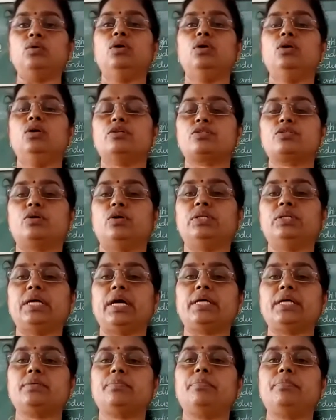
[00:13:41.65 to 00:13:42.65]
so
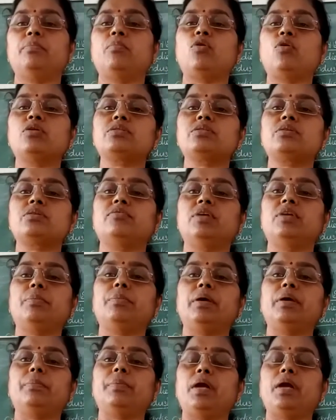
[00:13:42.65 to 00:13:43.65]
that most of the
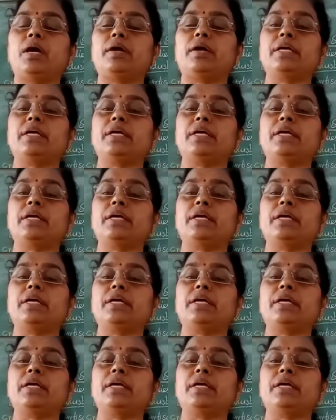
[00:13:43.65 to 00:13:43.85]
people are,